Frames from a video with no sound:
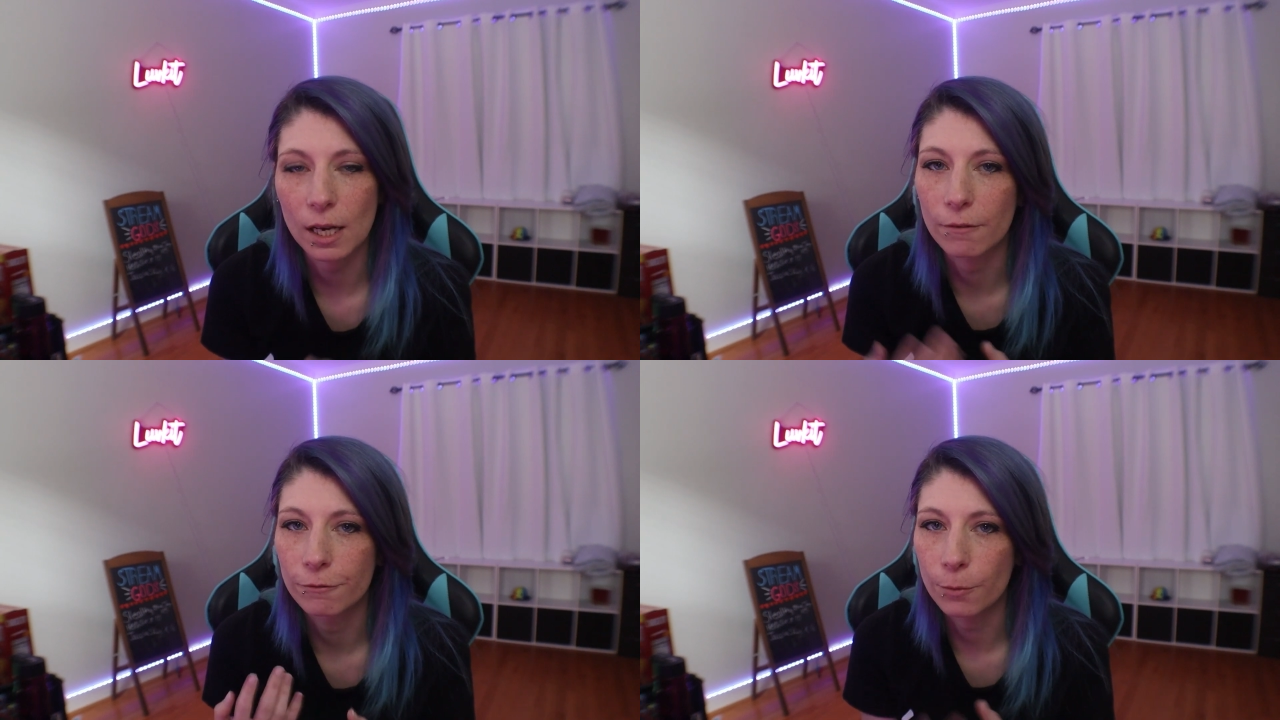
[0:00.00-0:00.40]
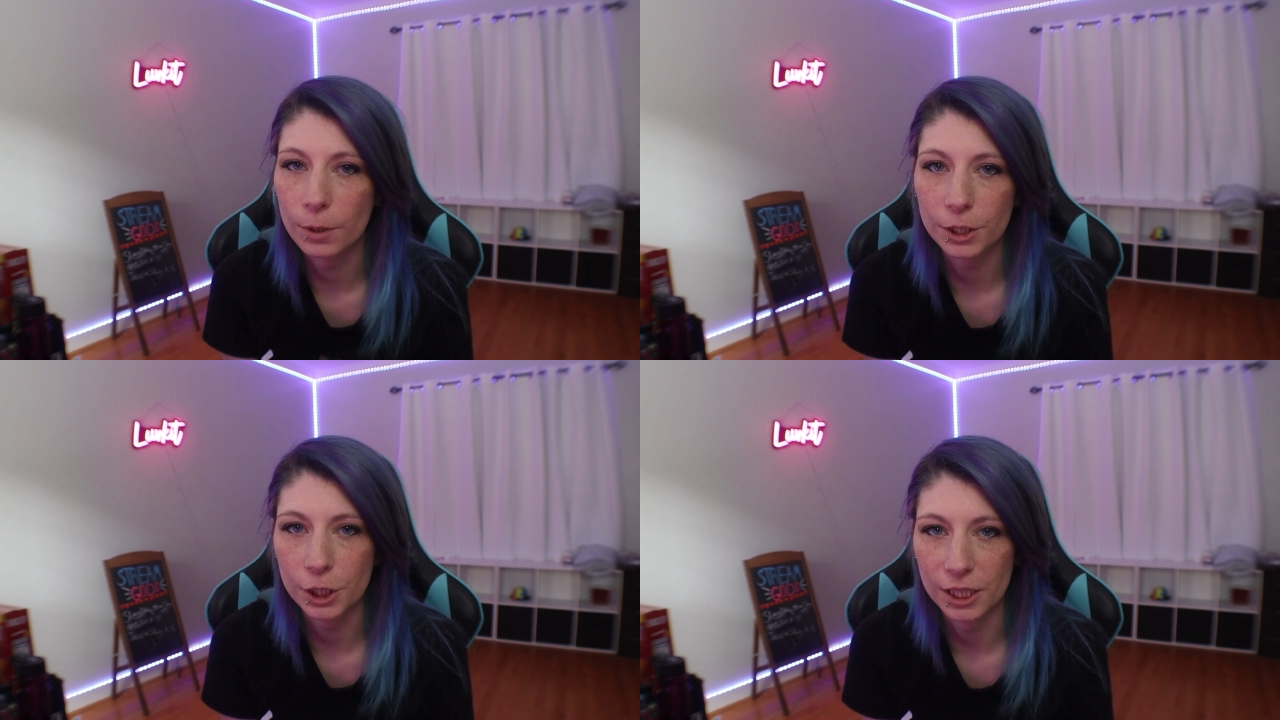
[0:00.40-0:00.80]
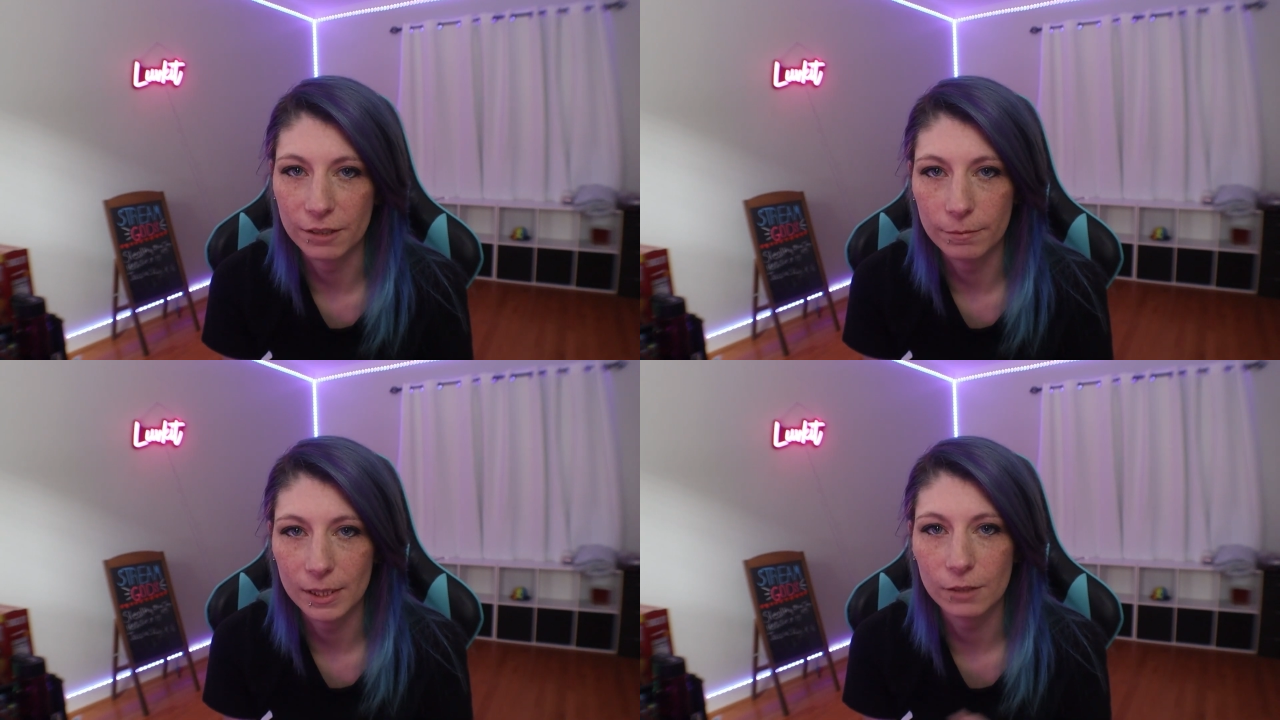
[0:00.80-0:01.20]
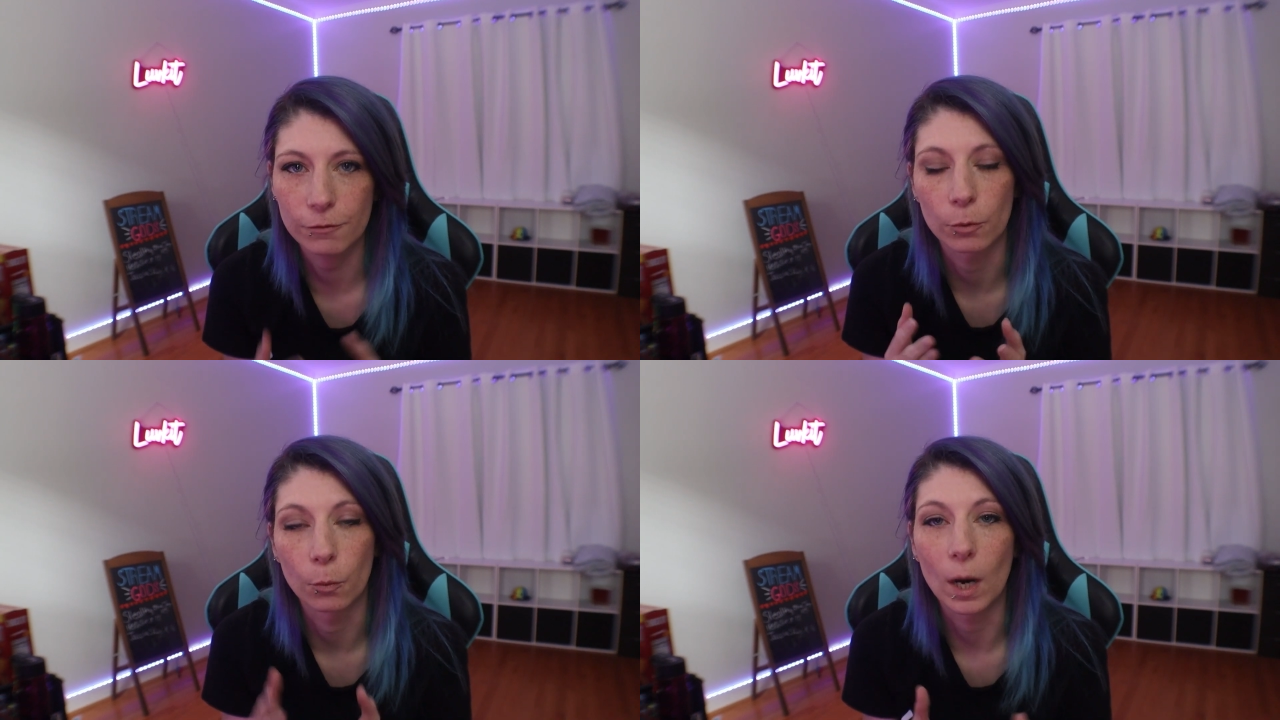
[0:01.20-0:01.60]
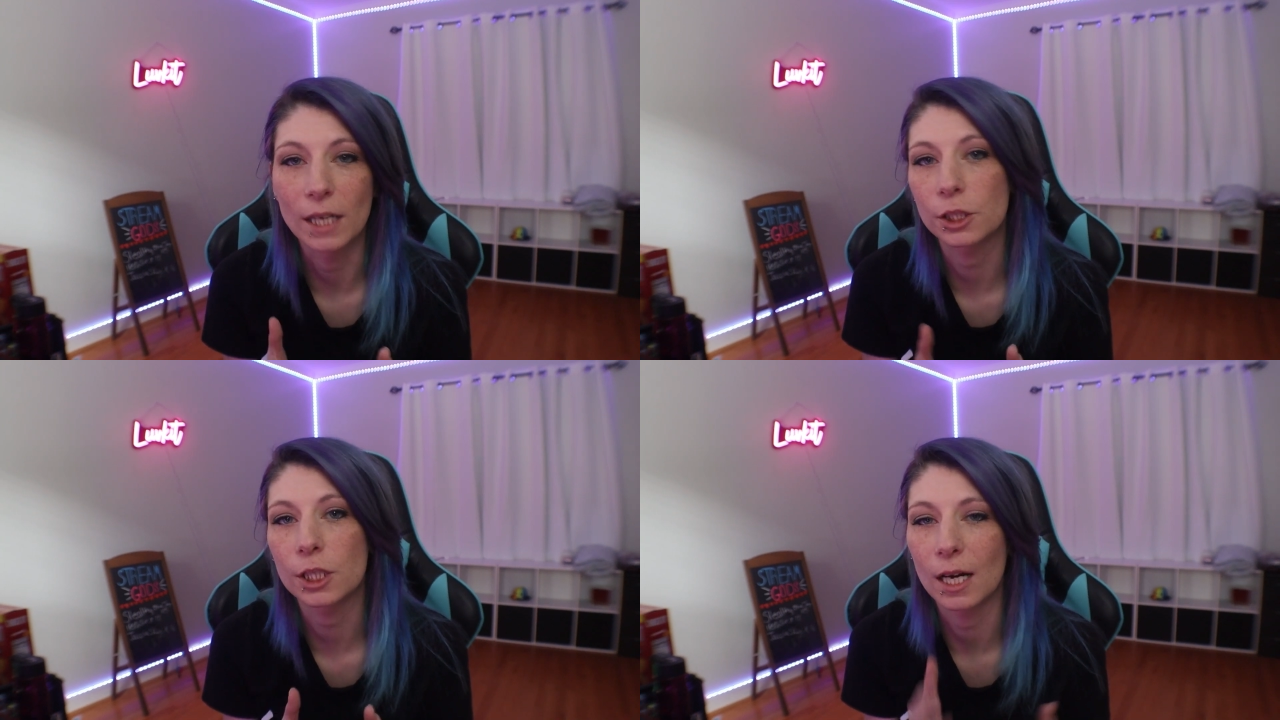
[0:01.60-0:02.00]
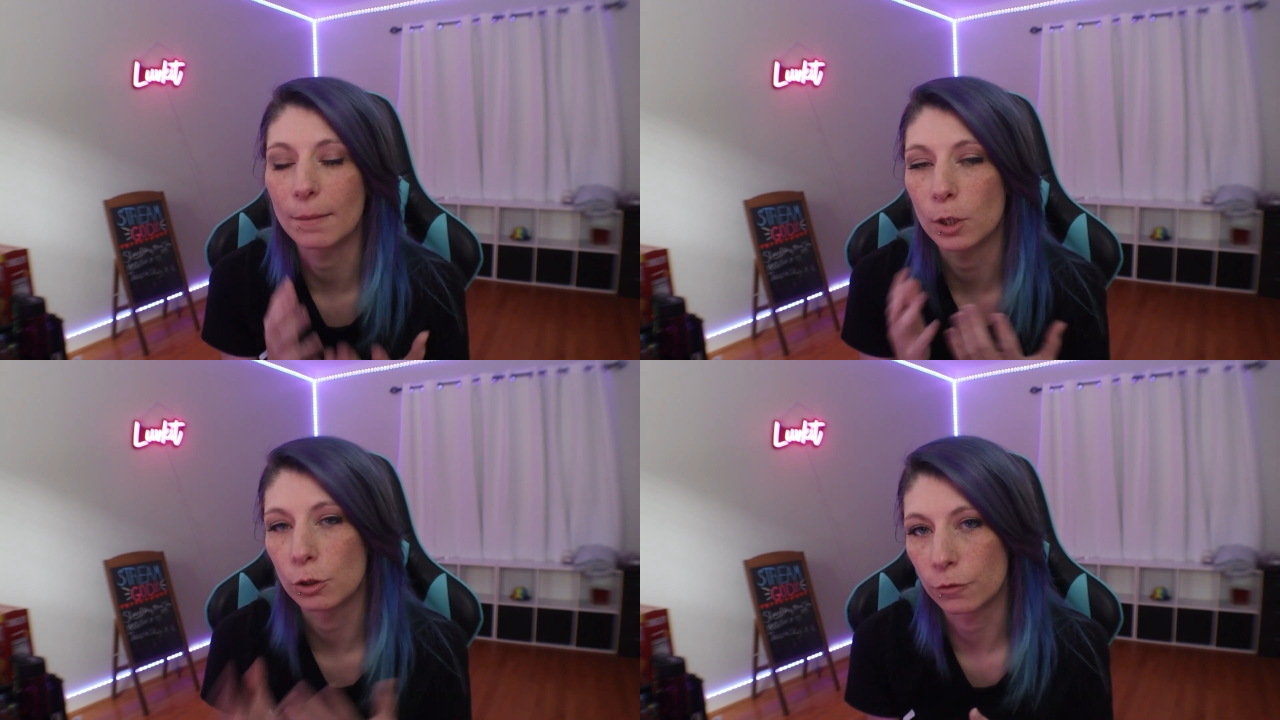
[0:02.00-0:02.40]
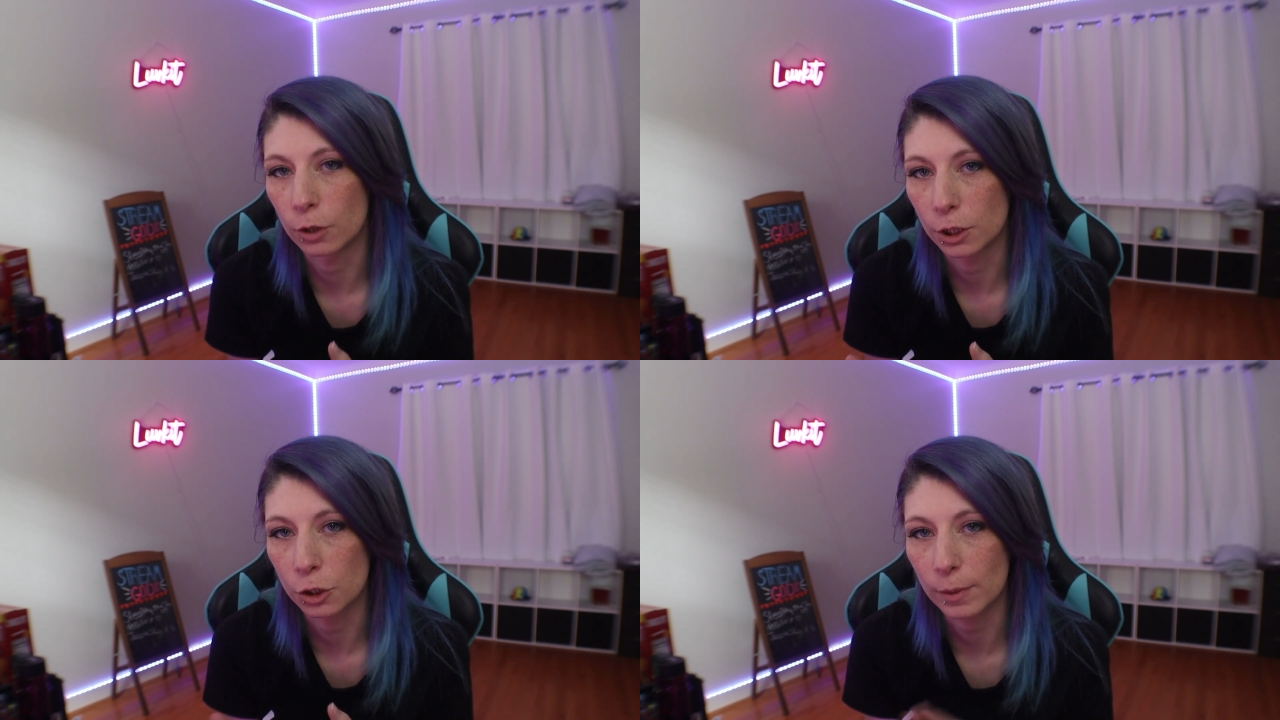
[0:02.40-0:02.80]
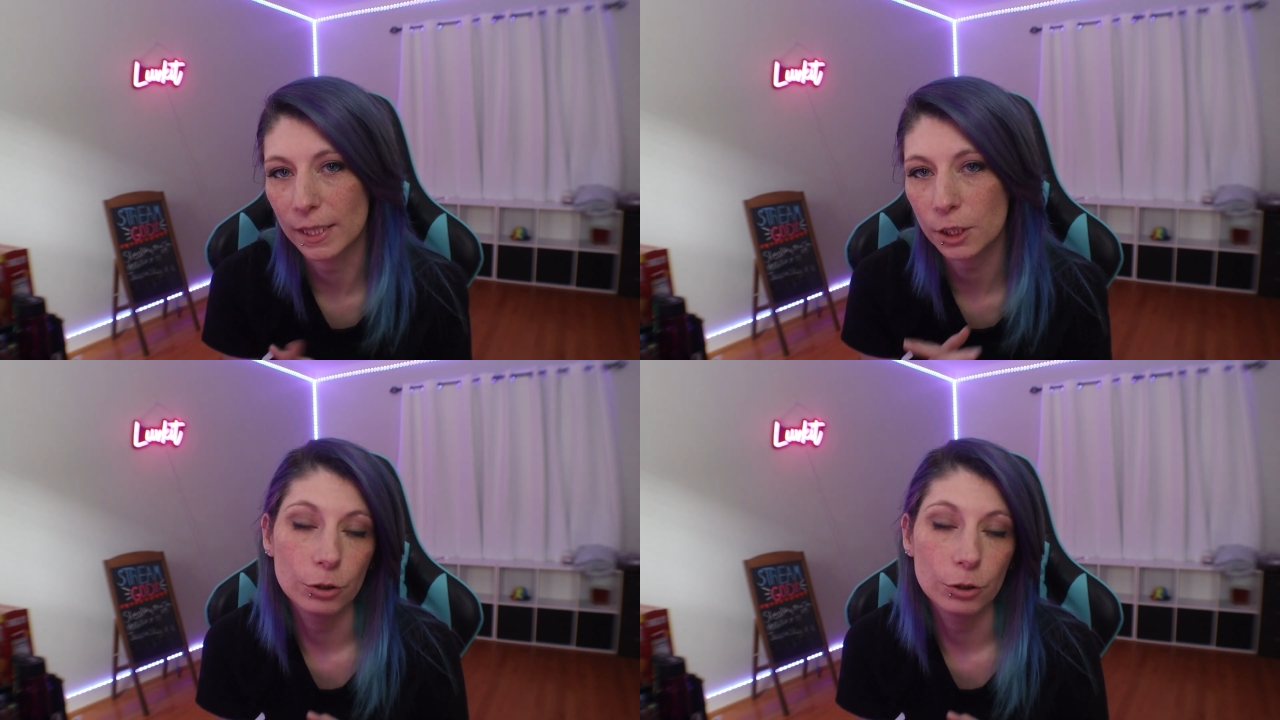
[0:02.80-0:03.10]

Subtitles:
have 4 achievements for watch time over on Twitch.